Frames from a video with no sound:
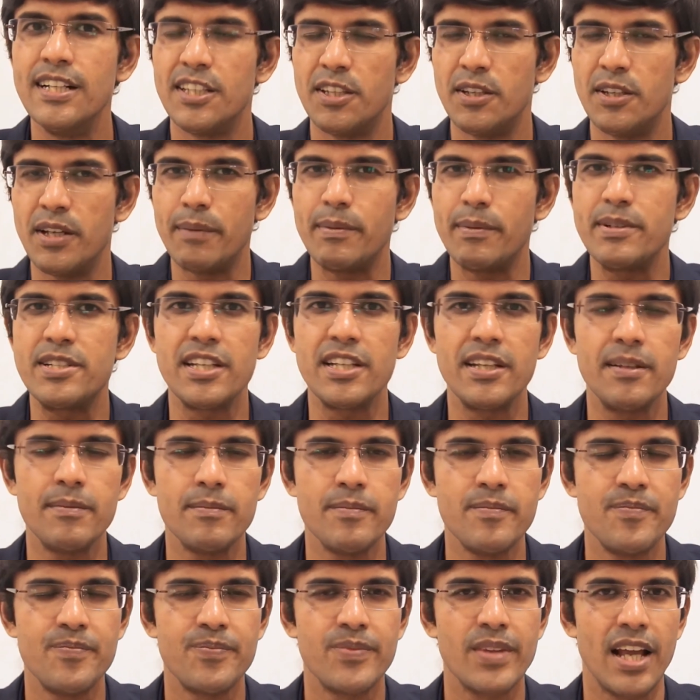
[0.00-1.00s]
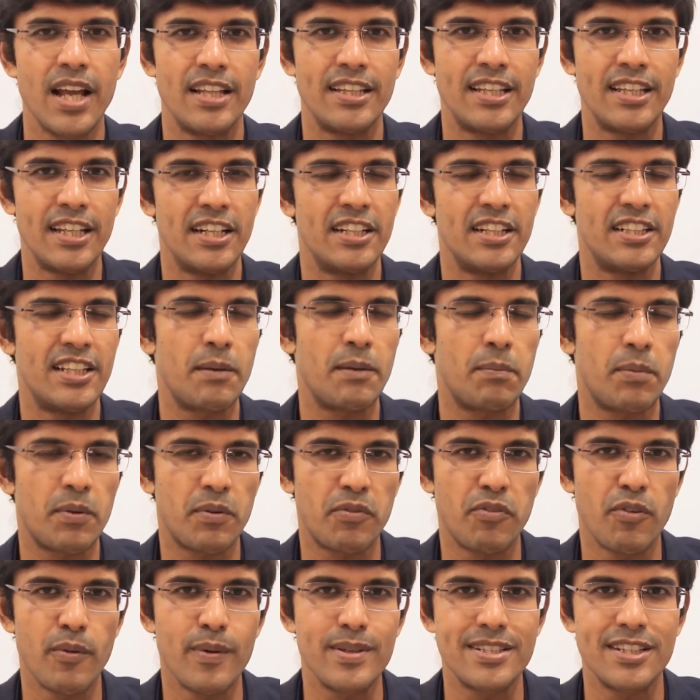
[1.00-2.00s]
You have a team, then their
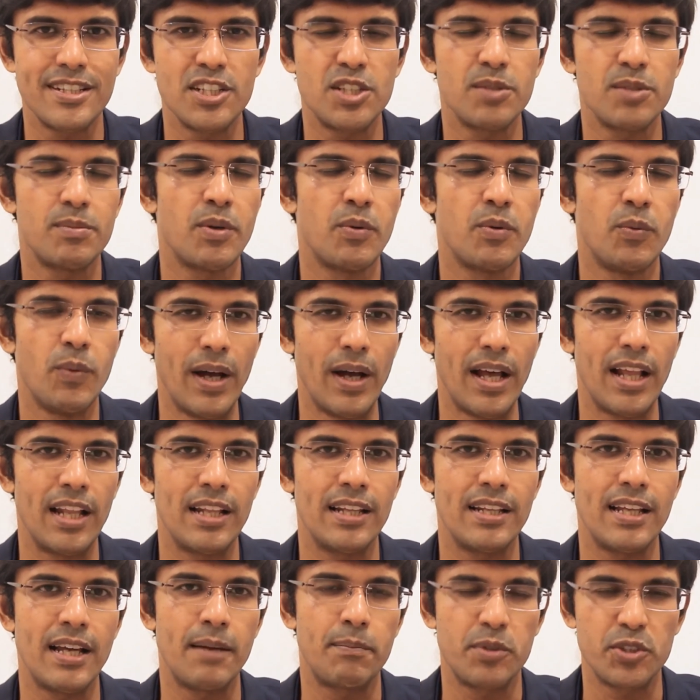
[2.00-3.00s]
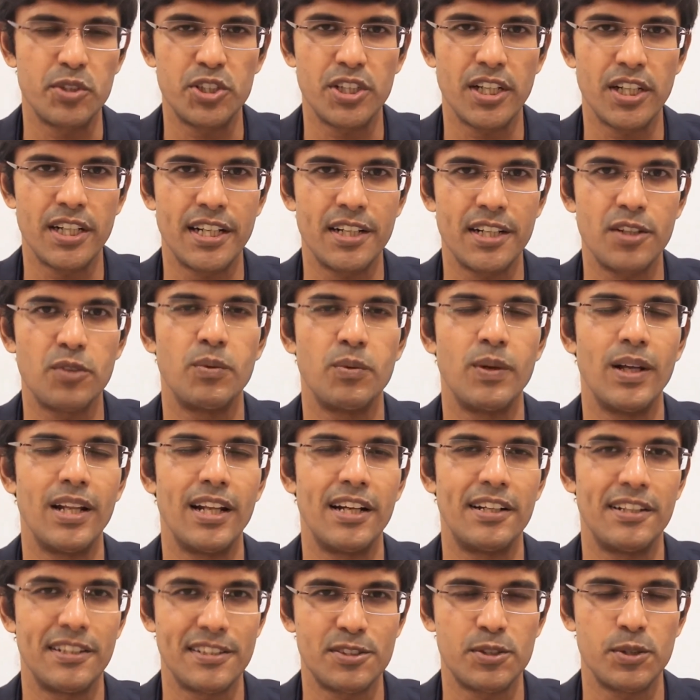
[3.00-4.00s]
performance need to be well appreciated, well
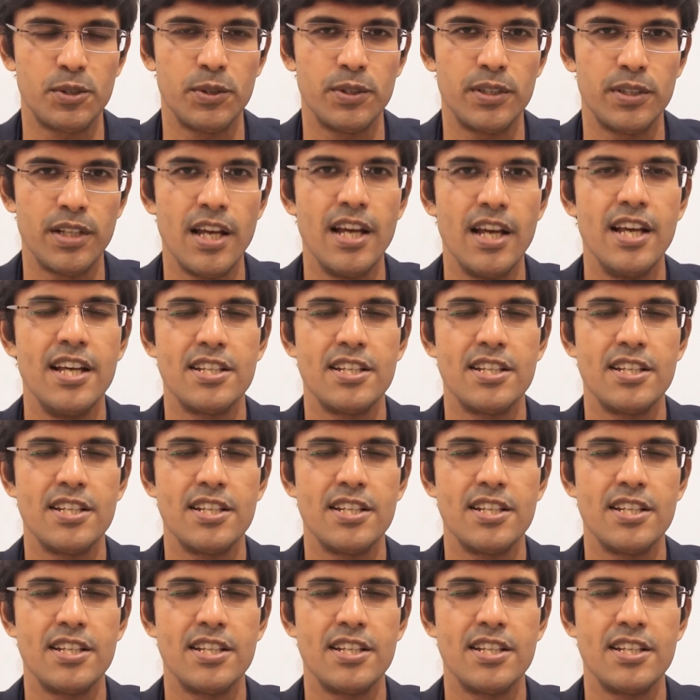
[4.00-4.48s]
understood,